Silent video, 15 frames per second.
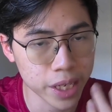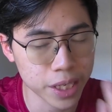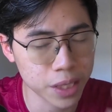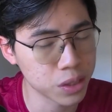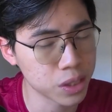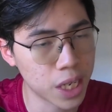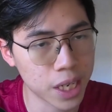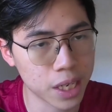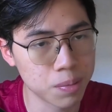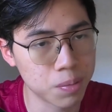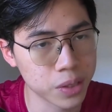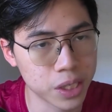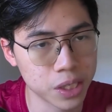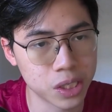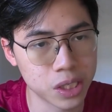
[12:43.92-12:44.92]
And they also
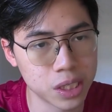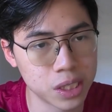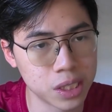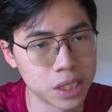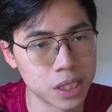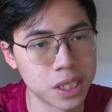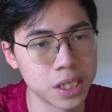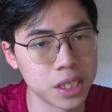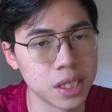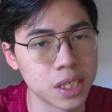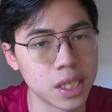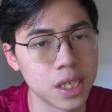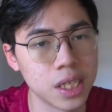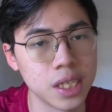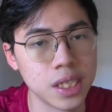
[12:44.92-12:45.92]
target potentially senior
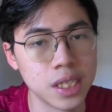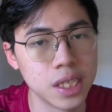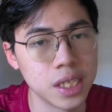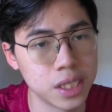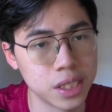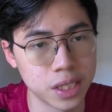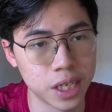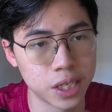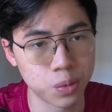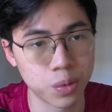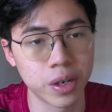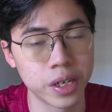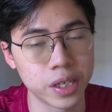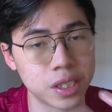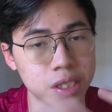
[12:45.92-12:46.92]
as
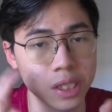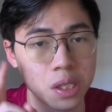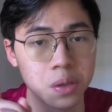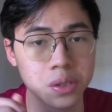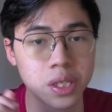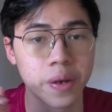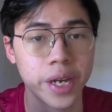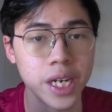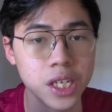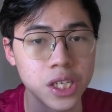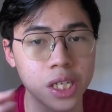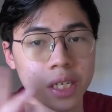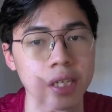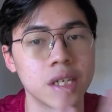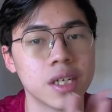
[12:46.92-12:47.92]
well as it slows down
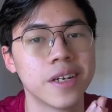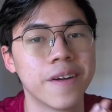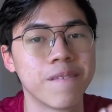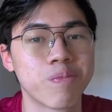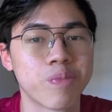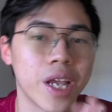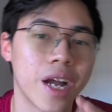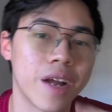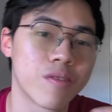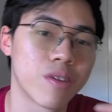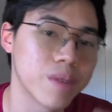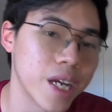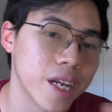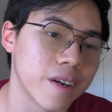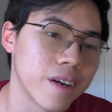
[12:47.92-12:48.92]
aging. And
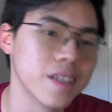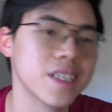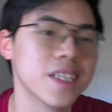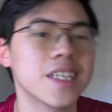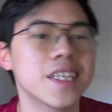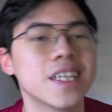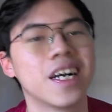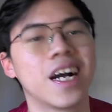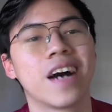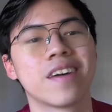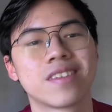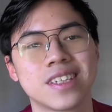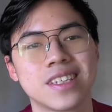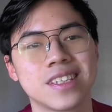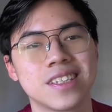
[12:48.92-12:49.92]
from then on,
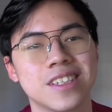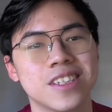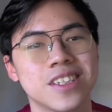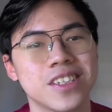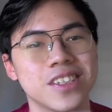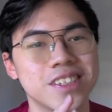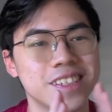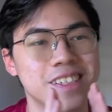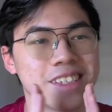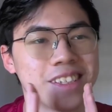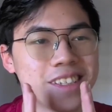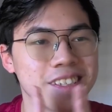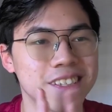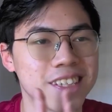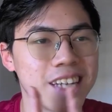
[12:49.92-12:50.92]
after
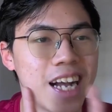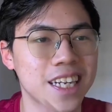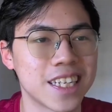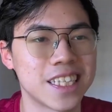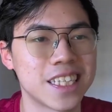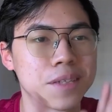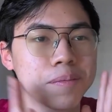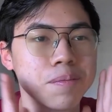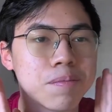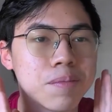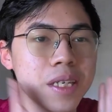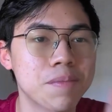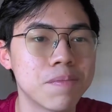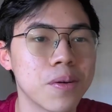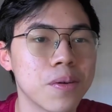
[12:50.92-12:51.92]
targeting
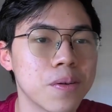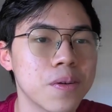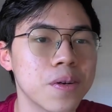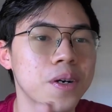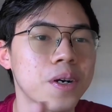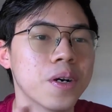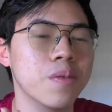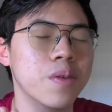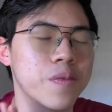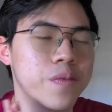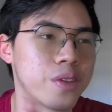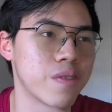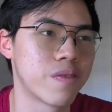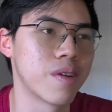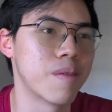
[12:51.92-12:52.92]
people
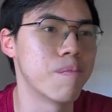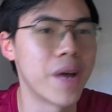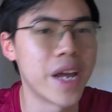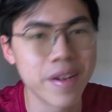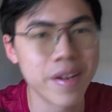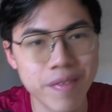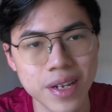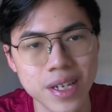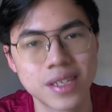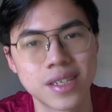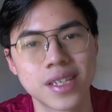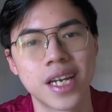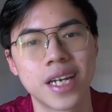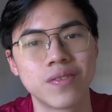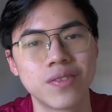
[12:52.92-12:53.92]
with different
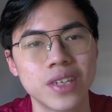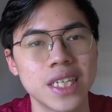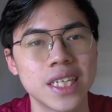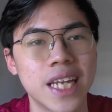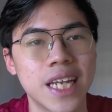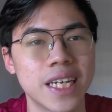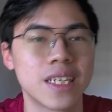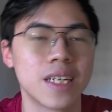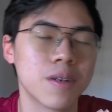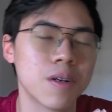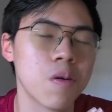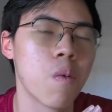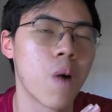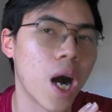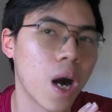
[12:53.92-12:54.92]
benefits and really letting them
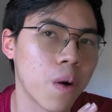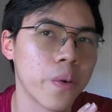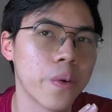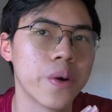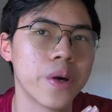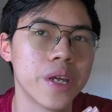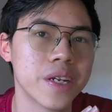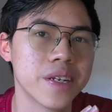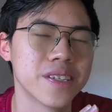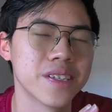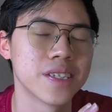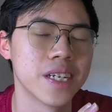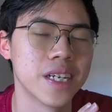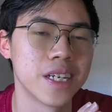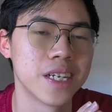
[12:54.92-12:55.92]
know, wow, it
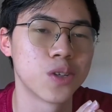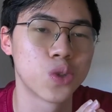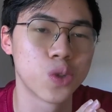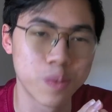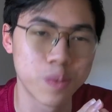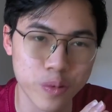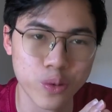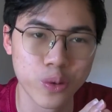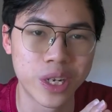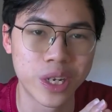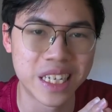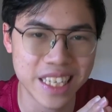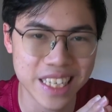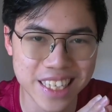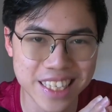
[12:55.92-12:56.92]
is a superfood
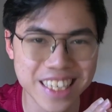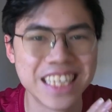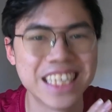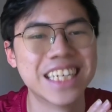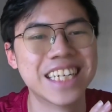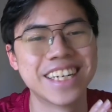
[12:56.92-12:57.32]
indeed,